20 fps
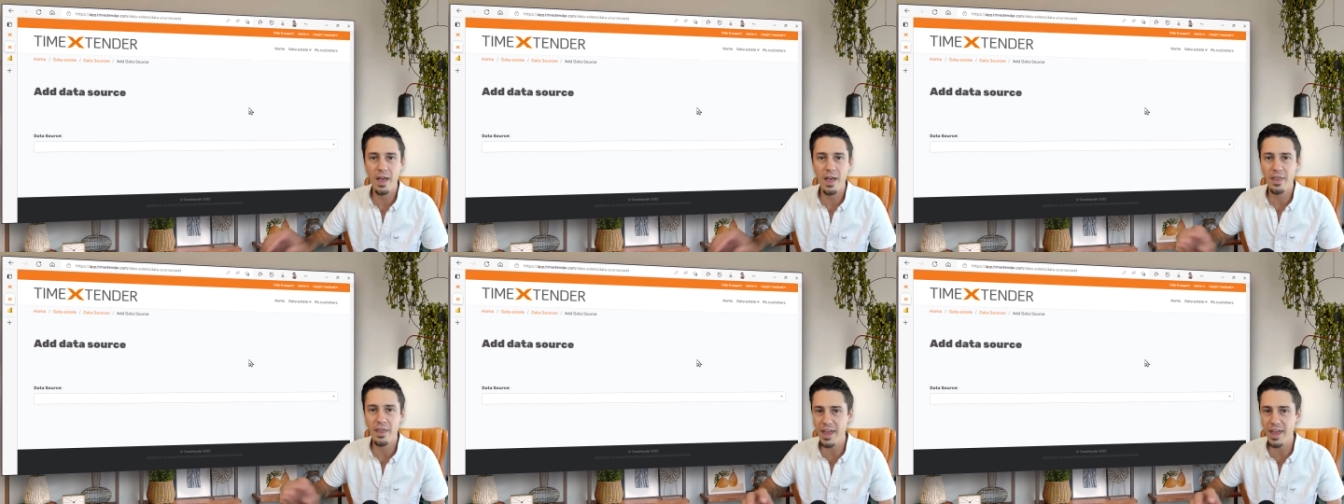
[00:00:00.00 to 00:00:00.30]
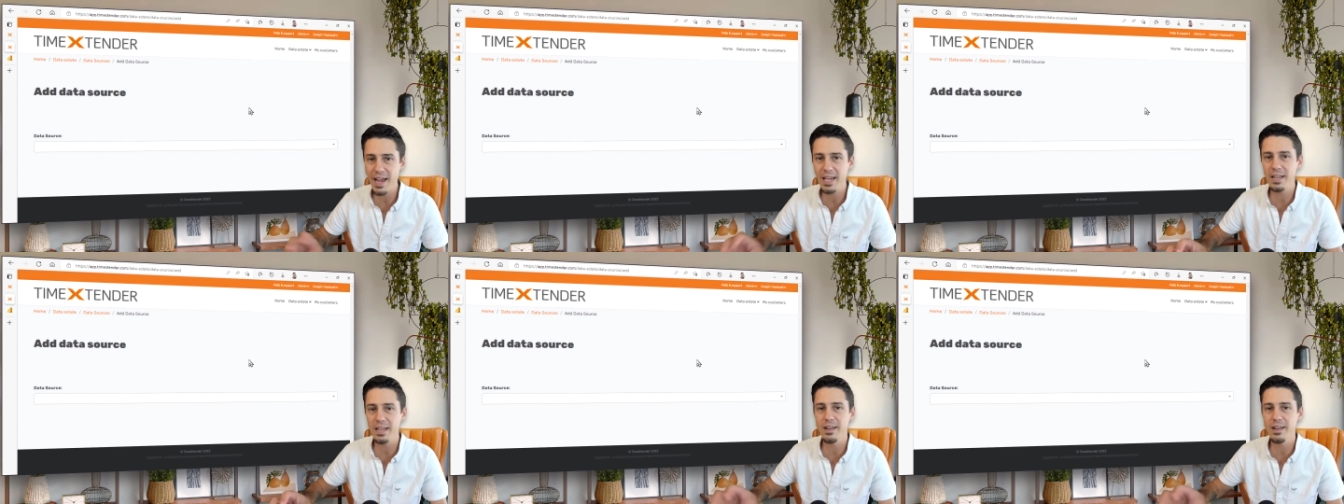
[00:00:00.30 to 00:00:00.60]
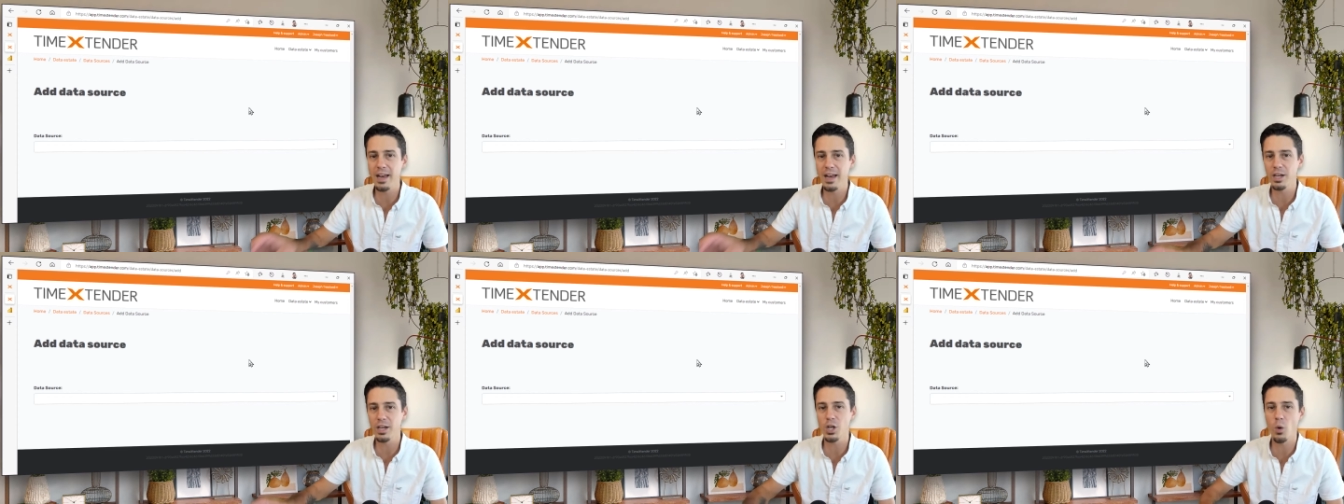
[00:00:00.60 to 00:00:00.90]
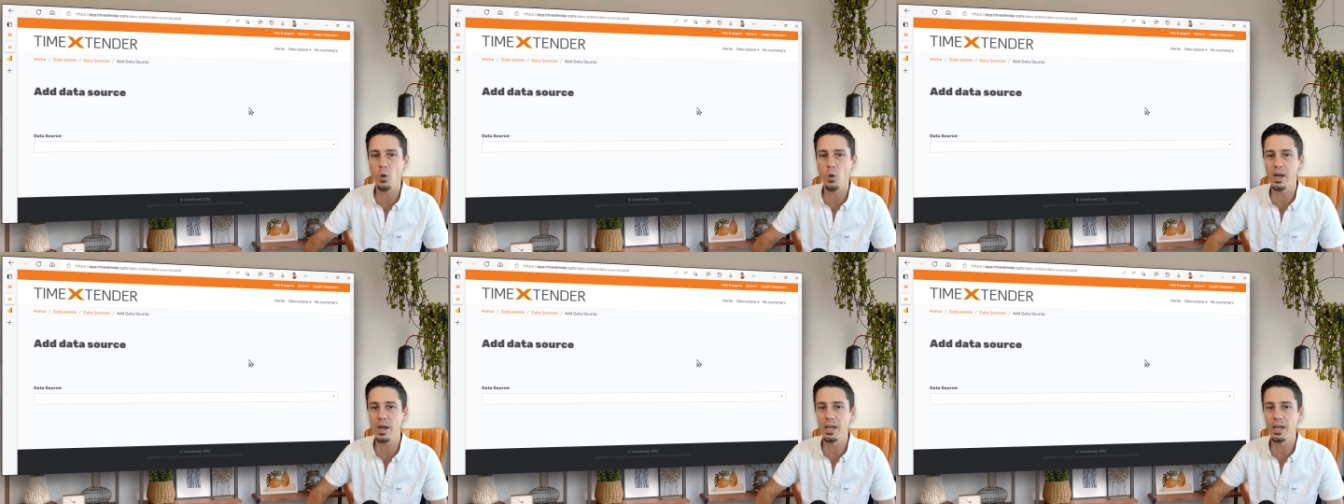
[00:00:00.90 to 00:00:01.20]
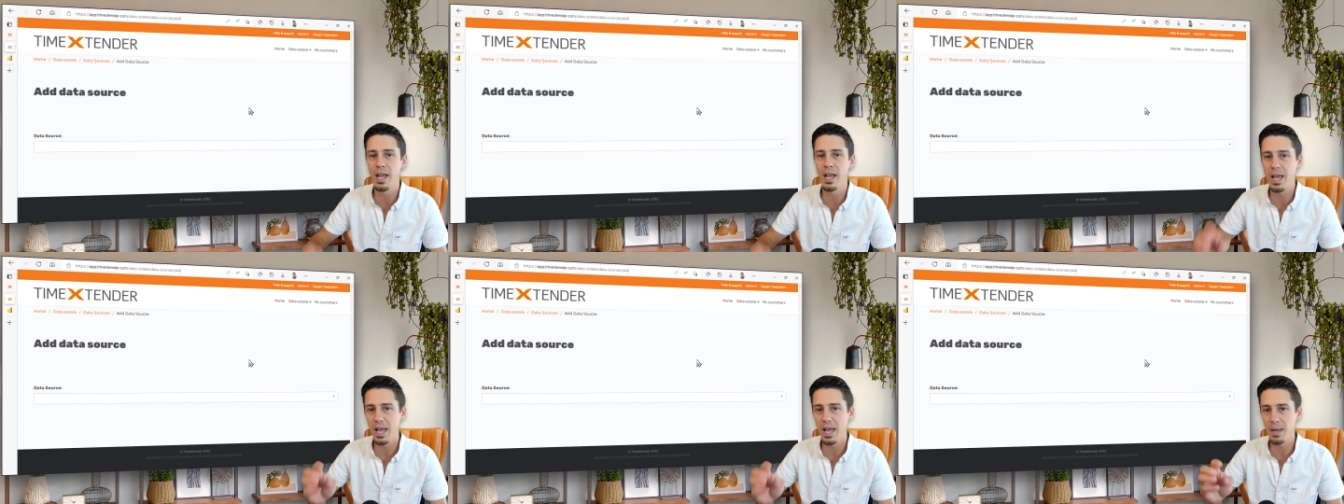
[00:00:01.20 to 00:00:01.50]
They can then go
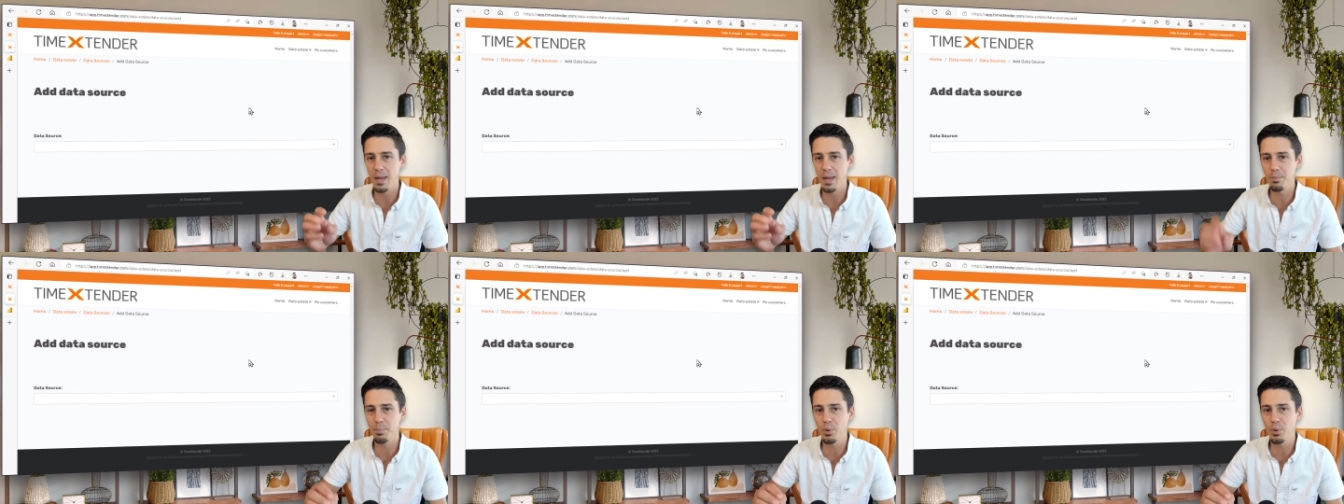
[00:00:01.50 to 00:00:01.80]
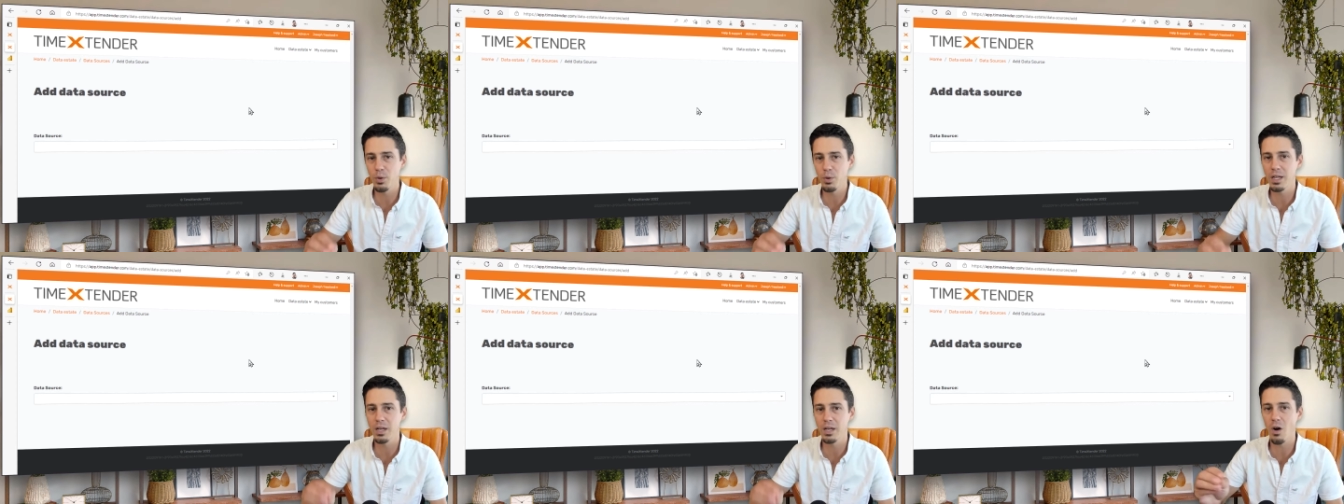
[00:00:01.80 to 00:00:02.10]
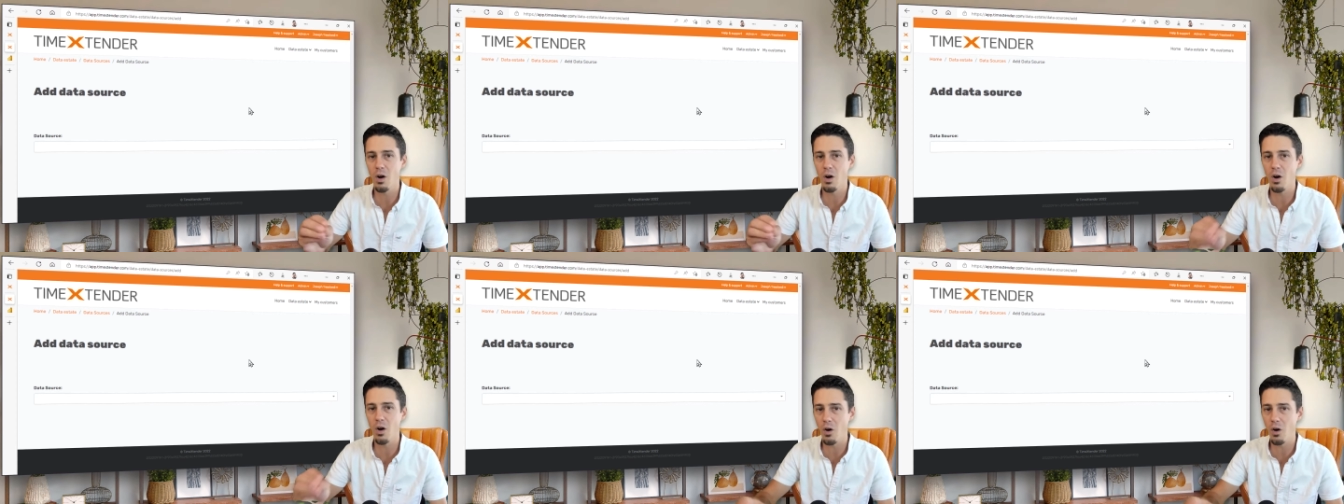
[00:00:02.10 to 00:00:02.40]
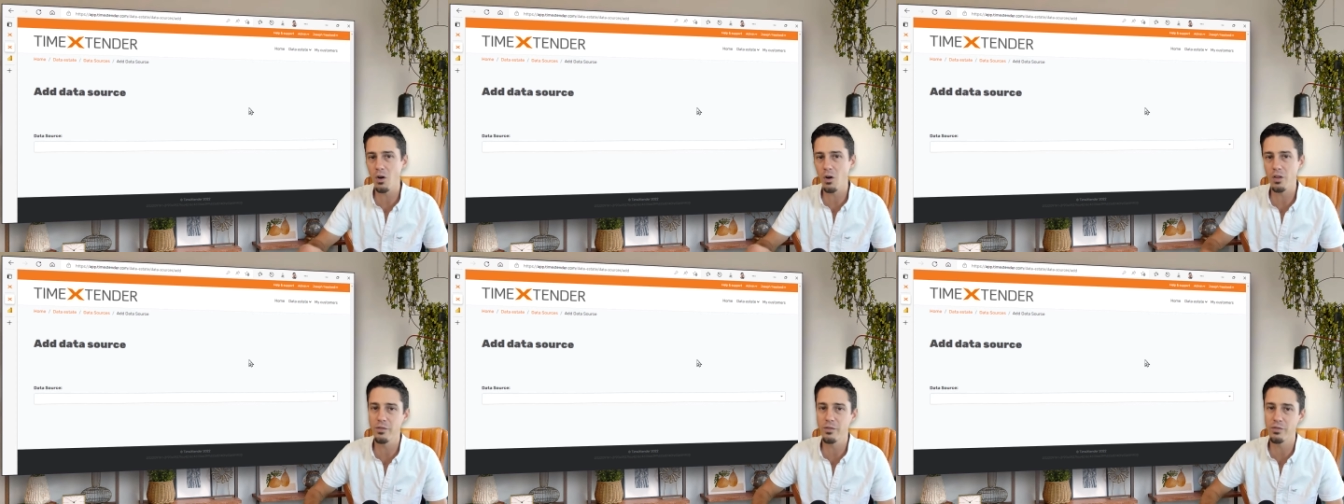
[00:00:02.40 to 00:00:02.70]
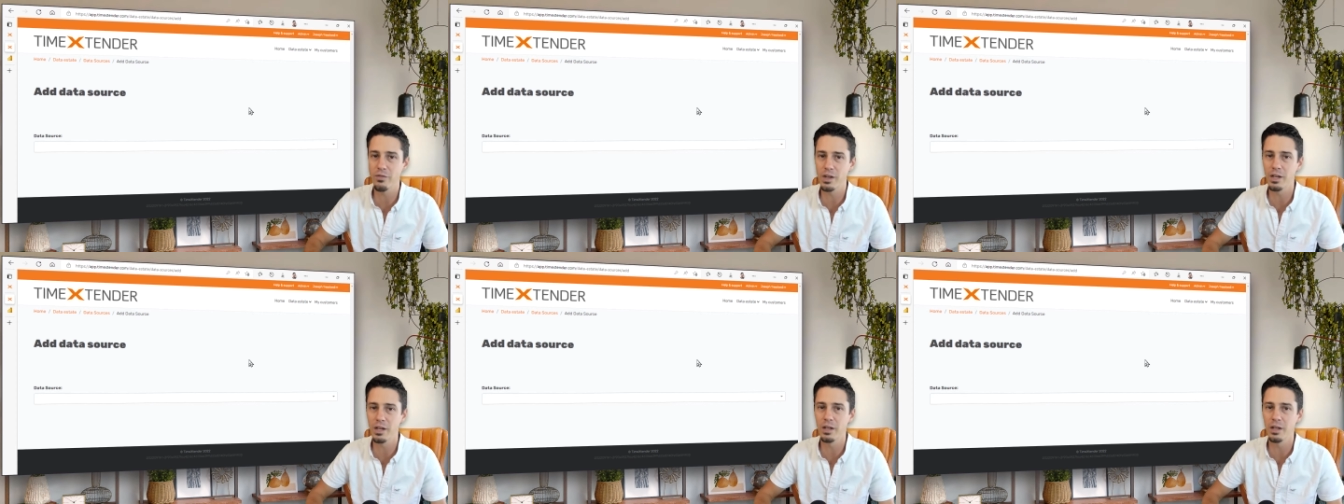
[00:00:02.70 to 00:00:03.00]
in and put in all of
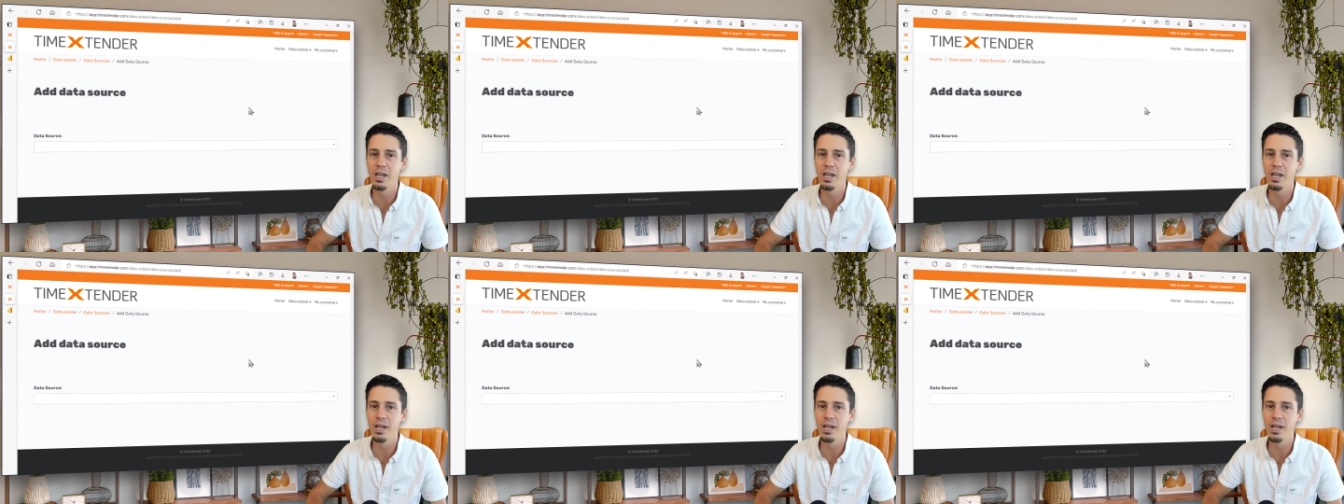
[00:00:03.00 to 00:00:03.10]
the